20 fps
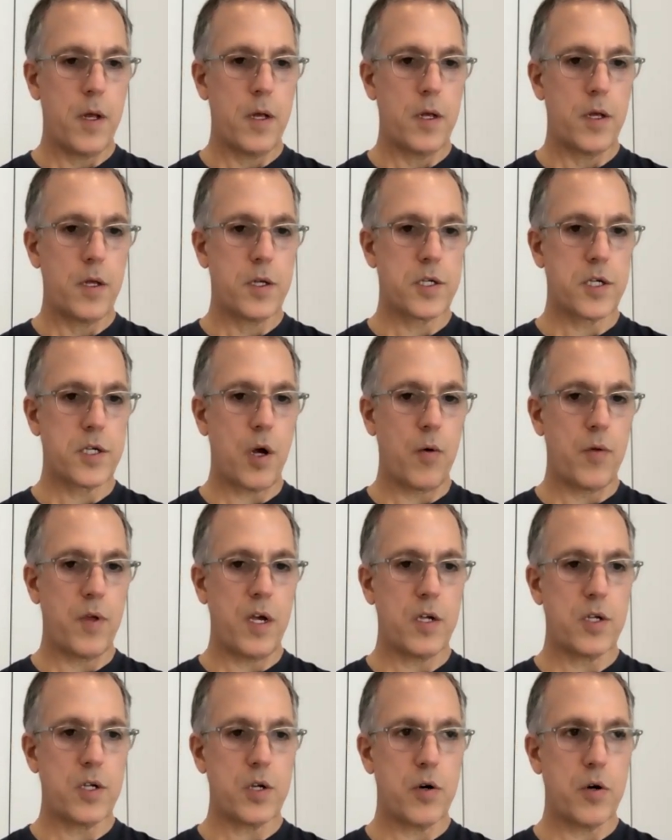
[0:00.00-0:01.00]
so
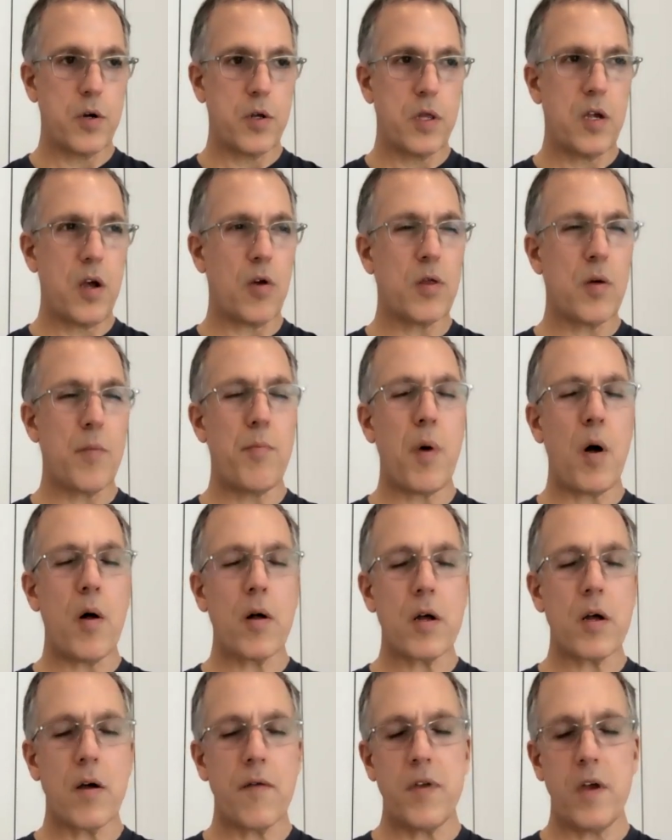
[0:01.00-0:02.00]
these are, the
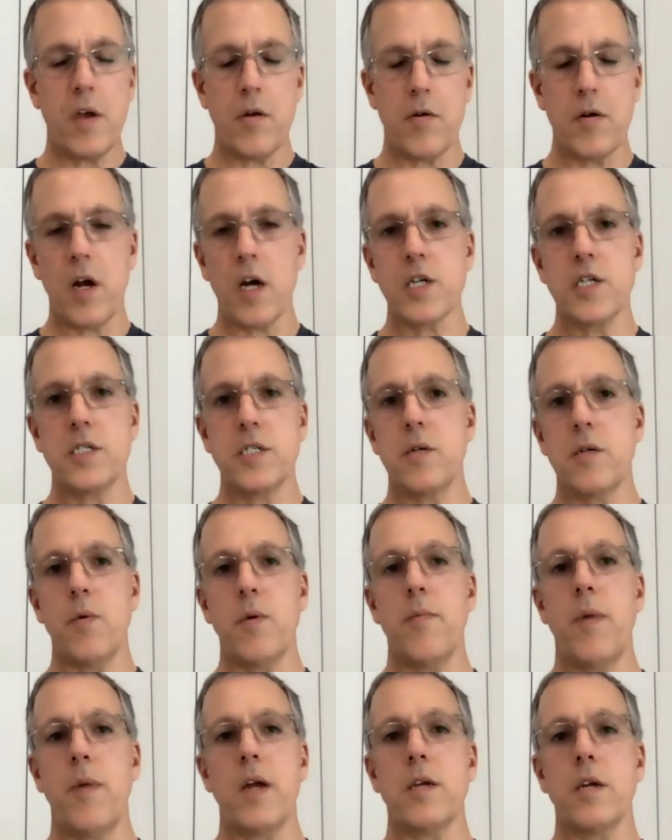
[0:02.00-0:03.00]
bulk of the introductions that we
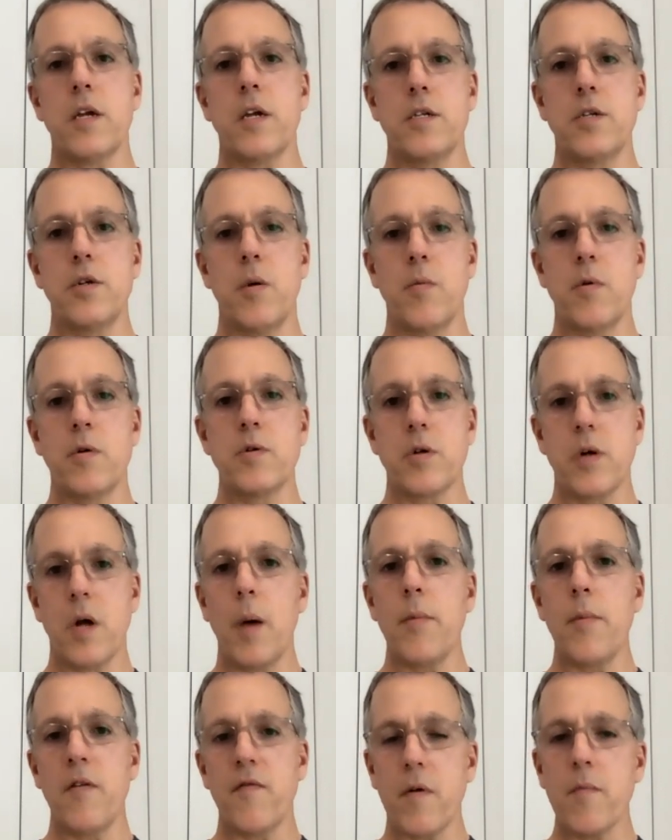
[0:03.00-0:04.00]
make to consumers are
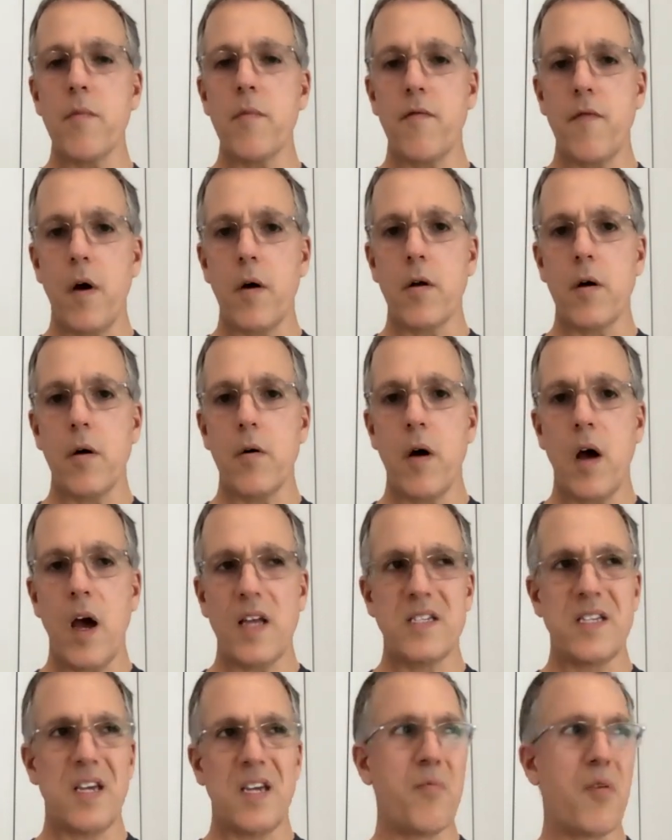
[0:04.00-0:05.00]
coming from Movoto.
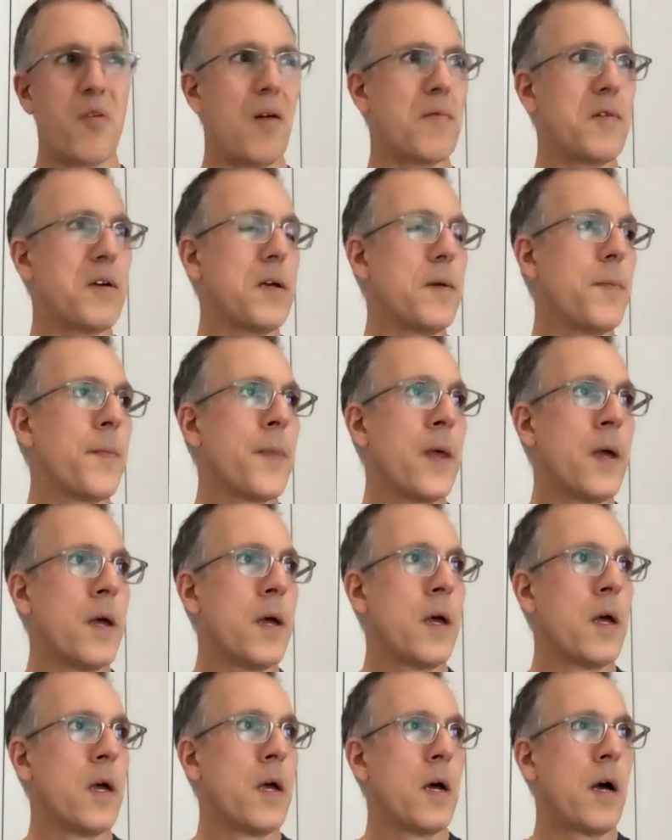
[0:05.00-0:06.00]
I'd say probably,
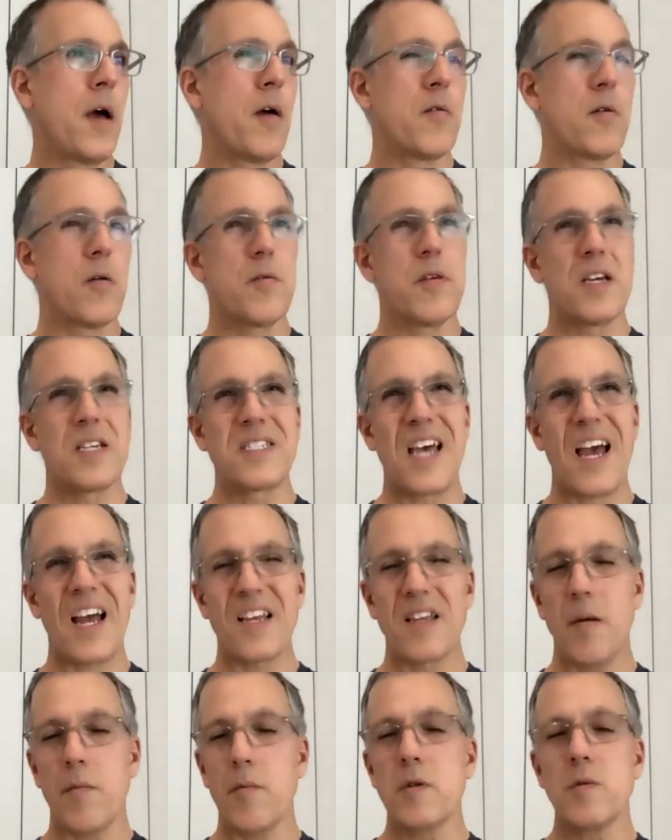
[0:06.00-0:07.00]
I don't know the exact
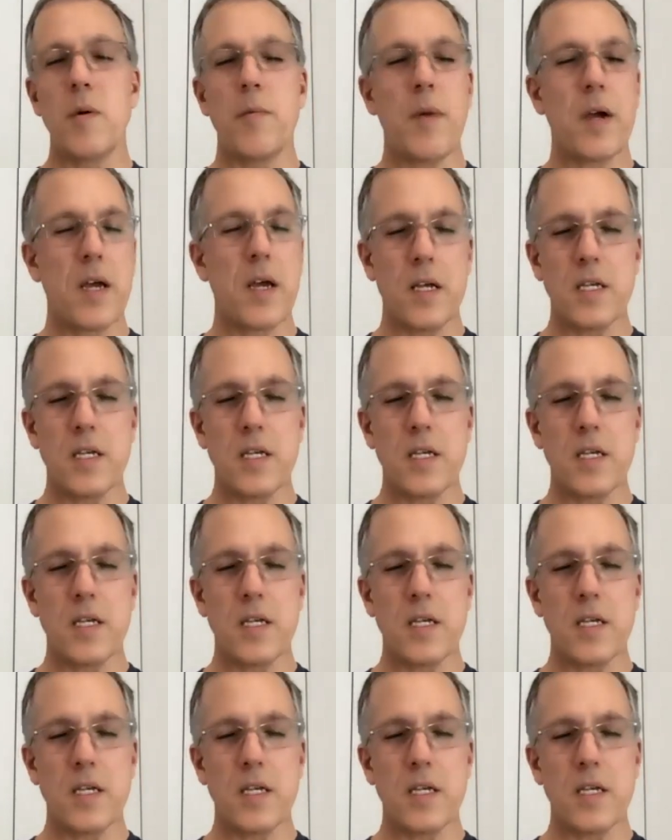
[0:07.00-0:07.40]
numbers, but my guess